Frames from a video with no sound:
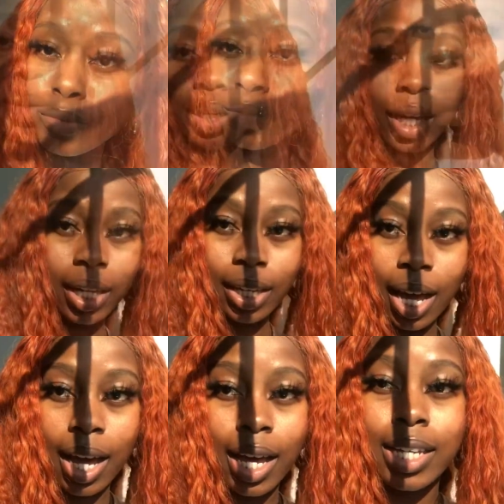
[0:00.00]
Okay
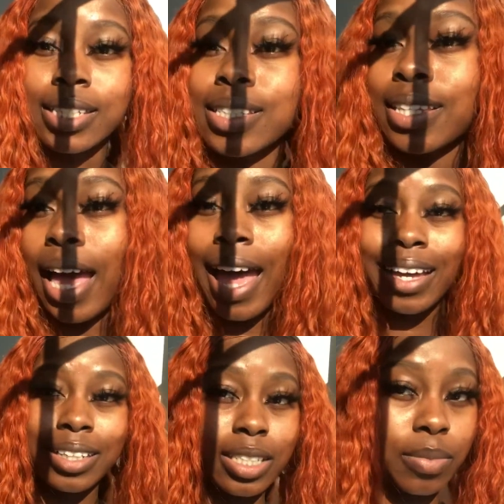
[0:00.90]
guys, that
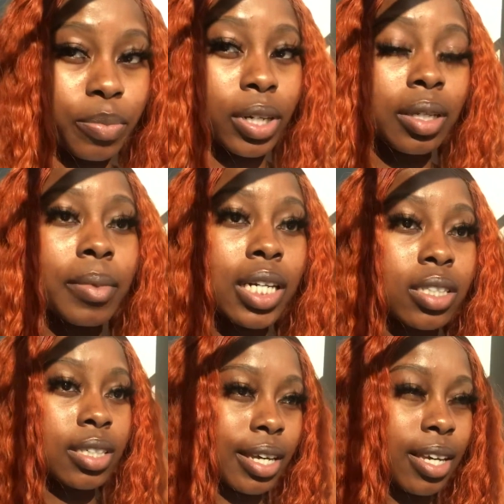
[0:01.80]
is pretty much
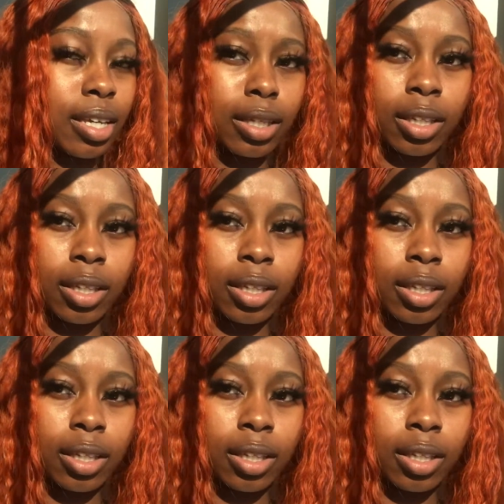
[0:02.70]
it.